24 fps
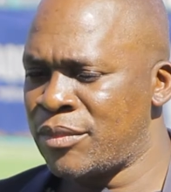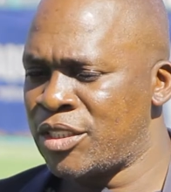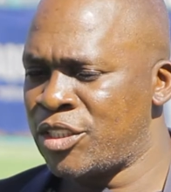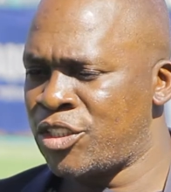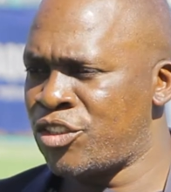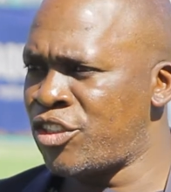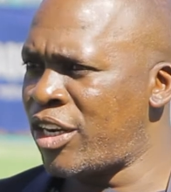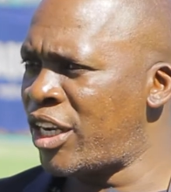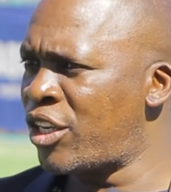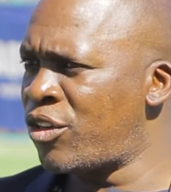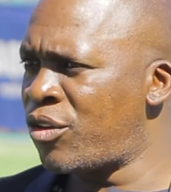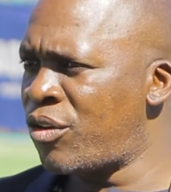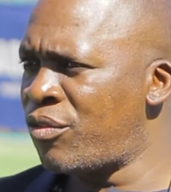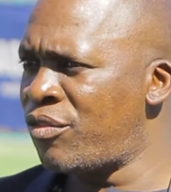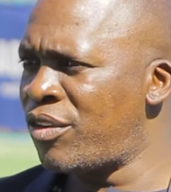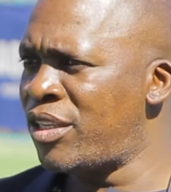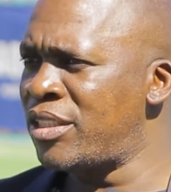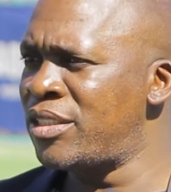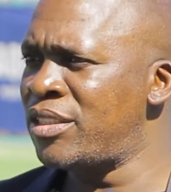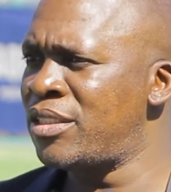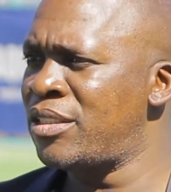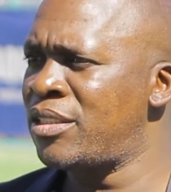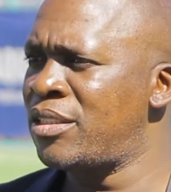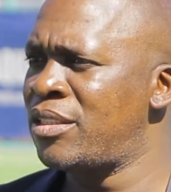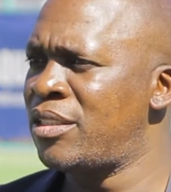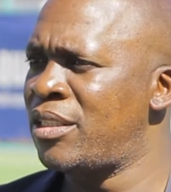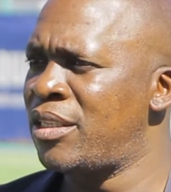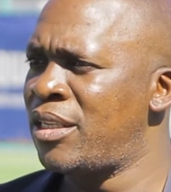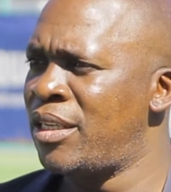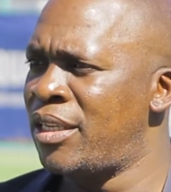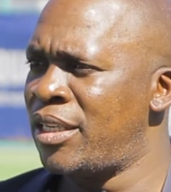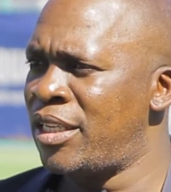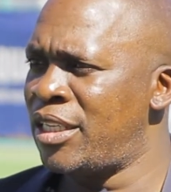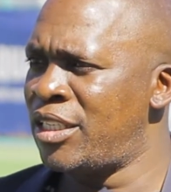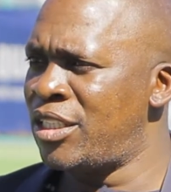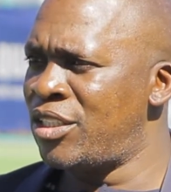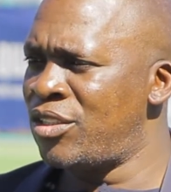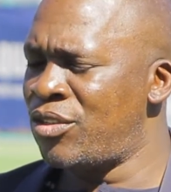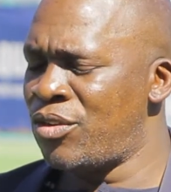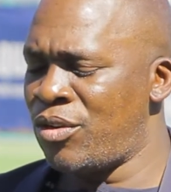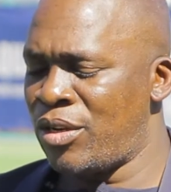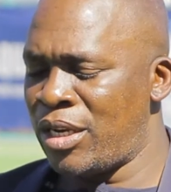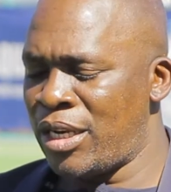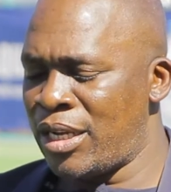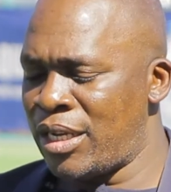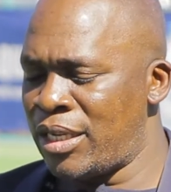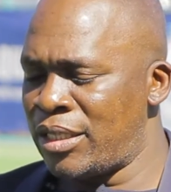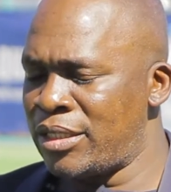Strike Rovers in
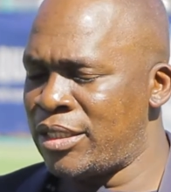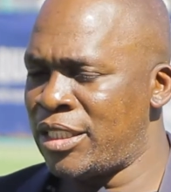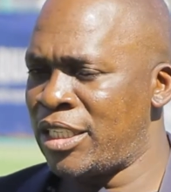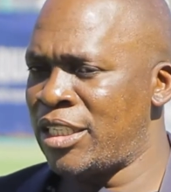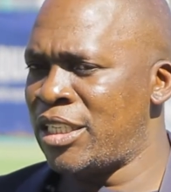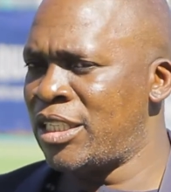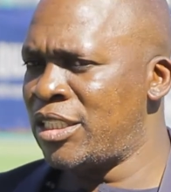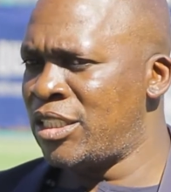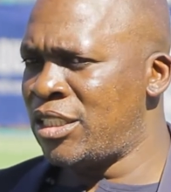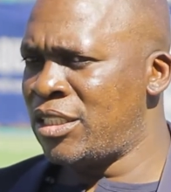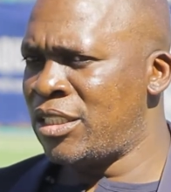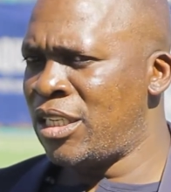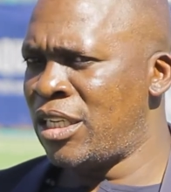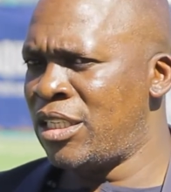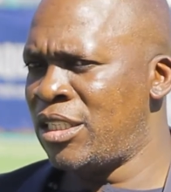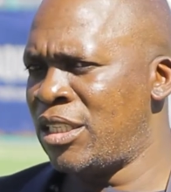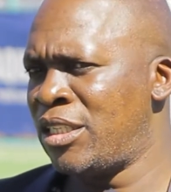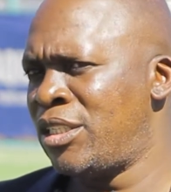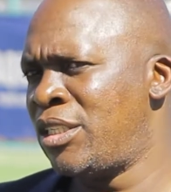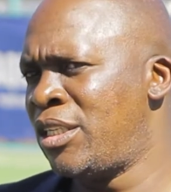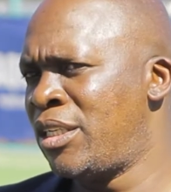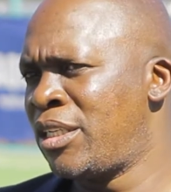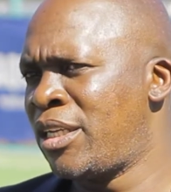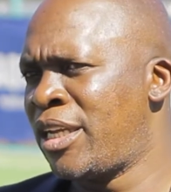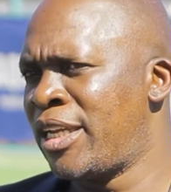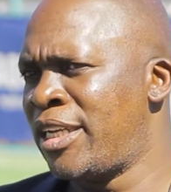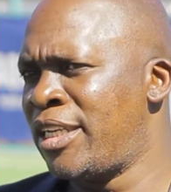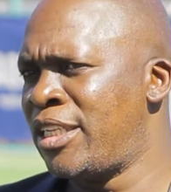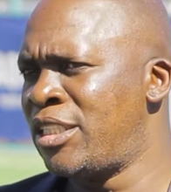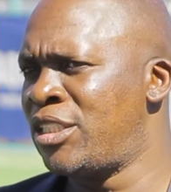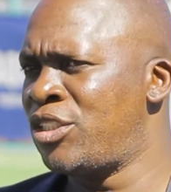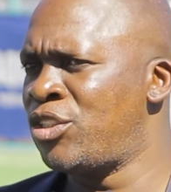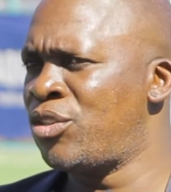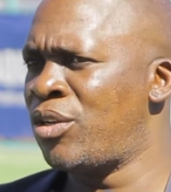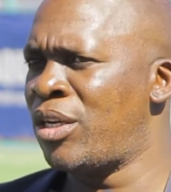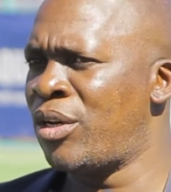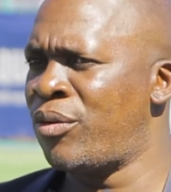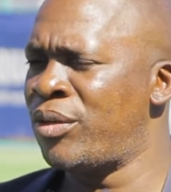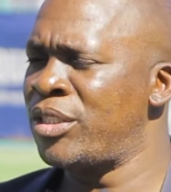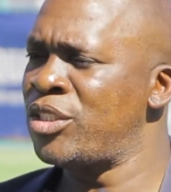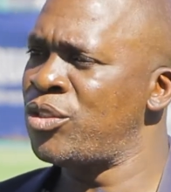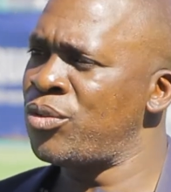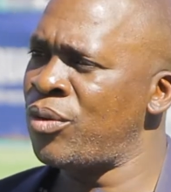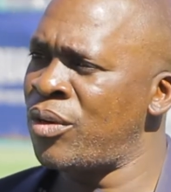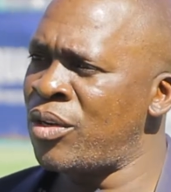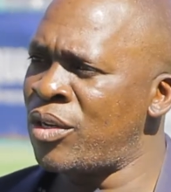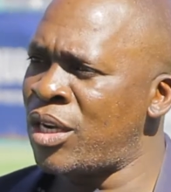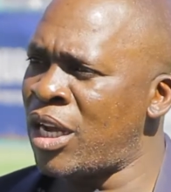Ndola. Kenneth Chola
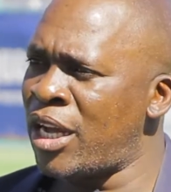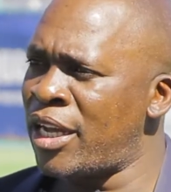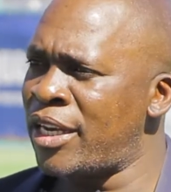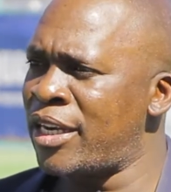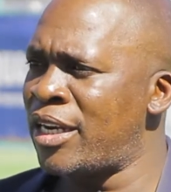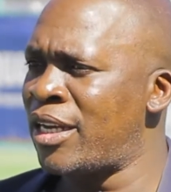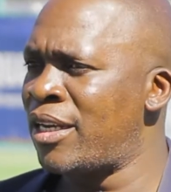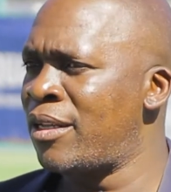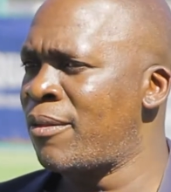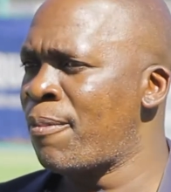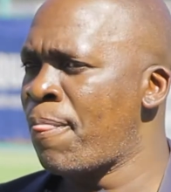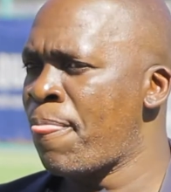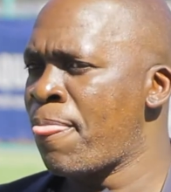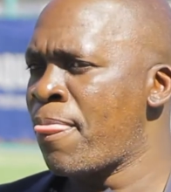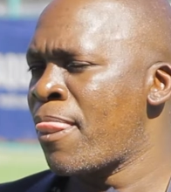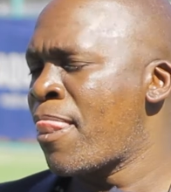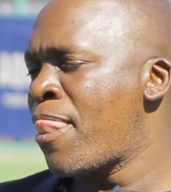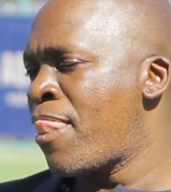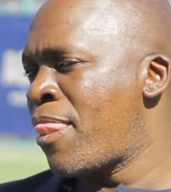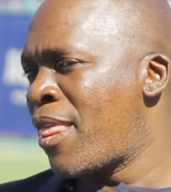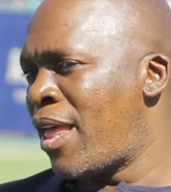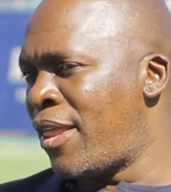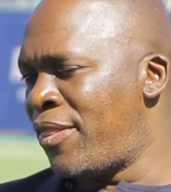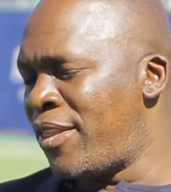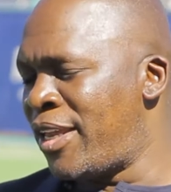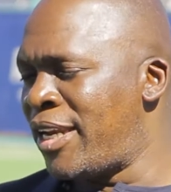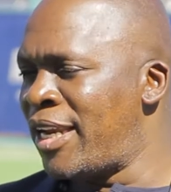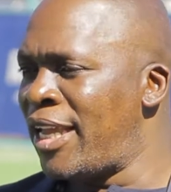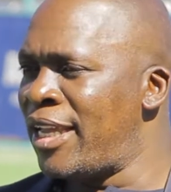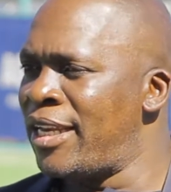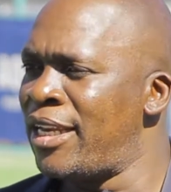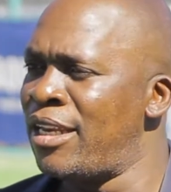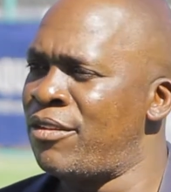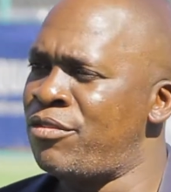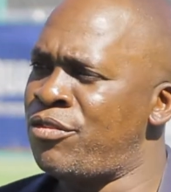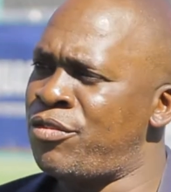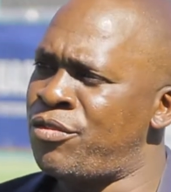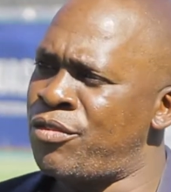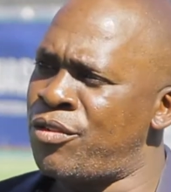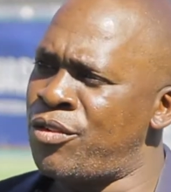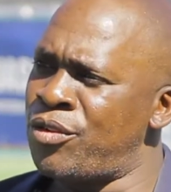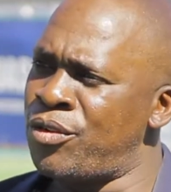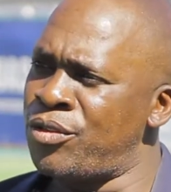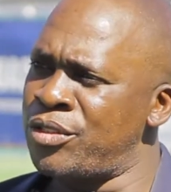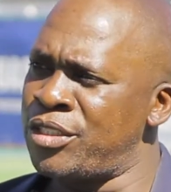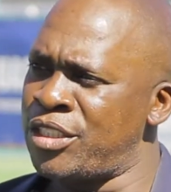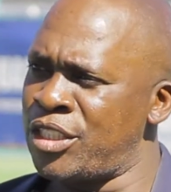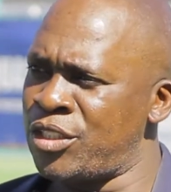went to Nkana. Then I left
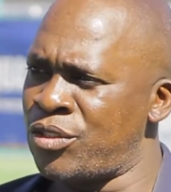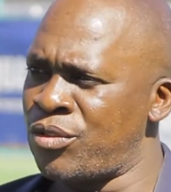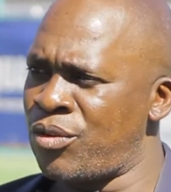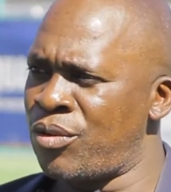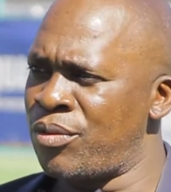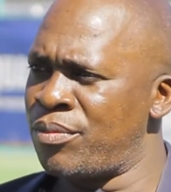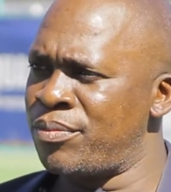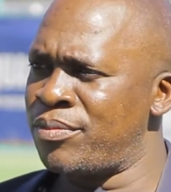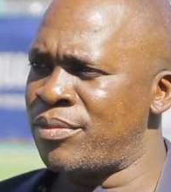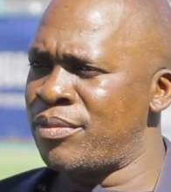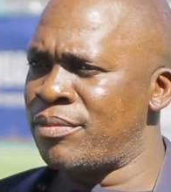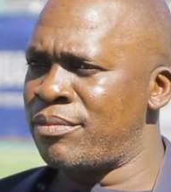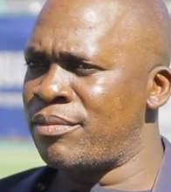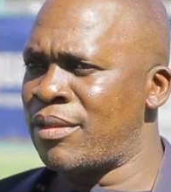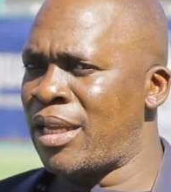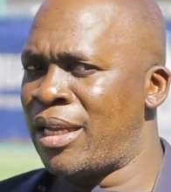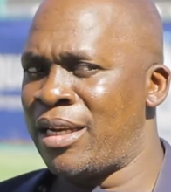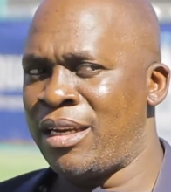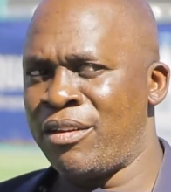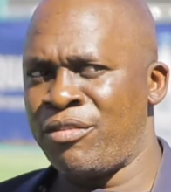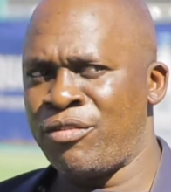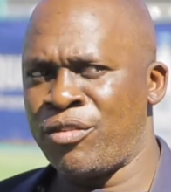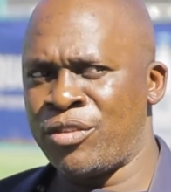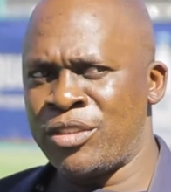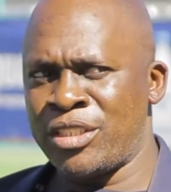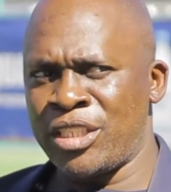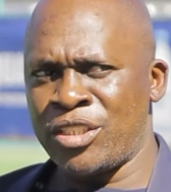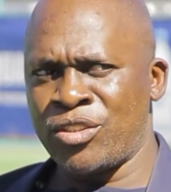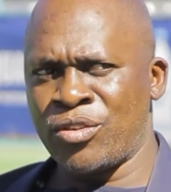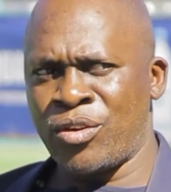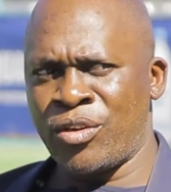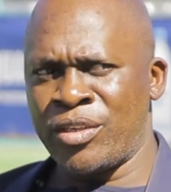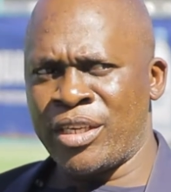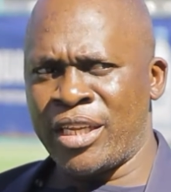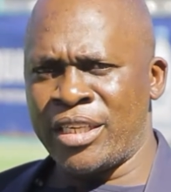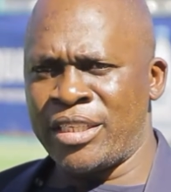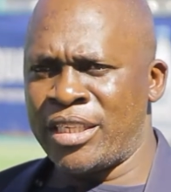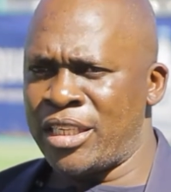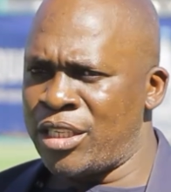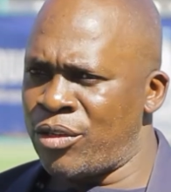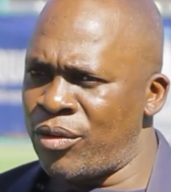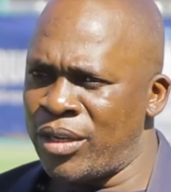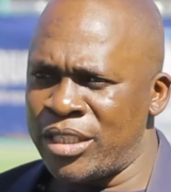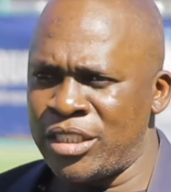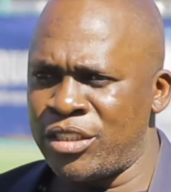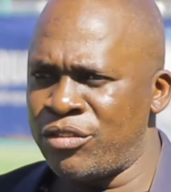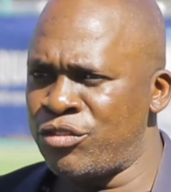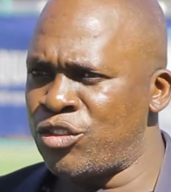for Zesco. I left for Zesco United.
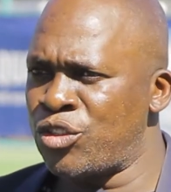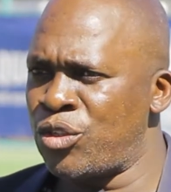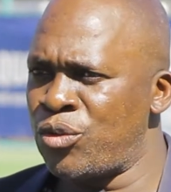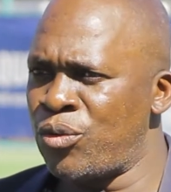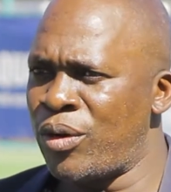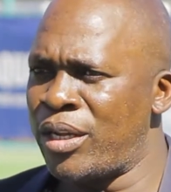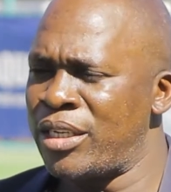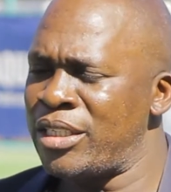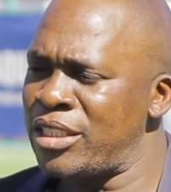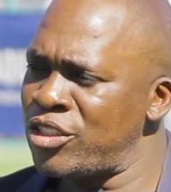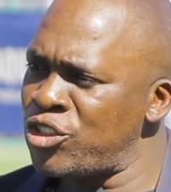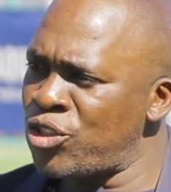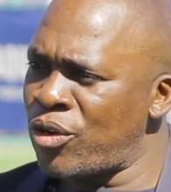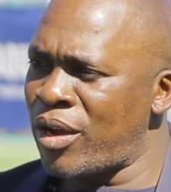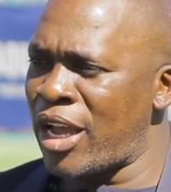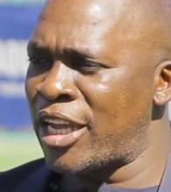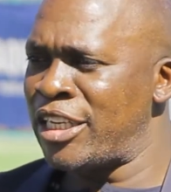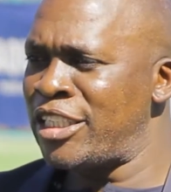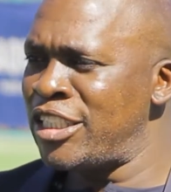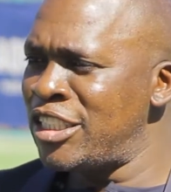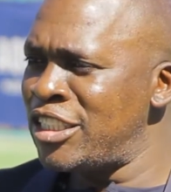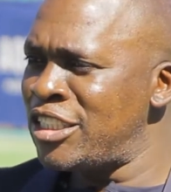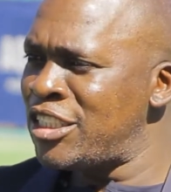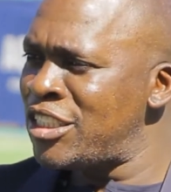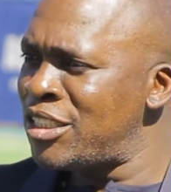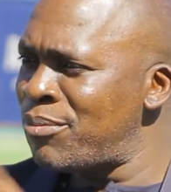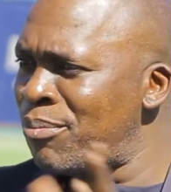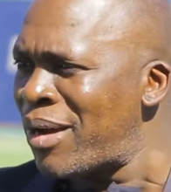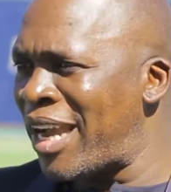They were in Division 1, so I didn't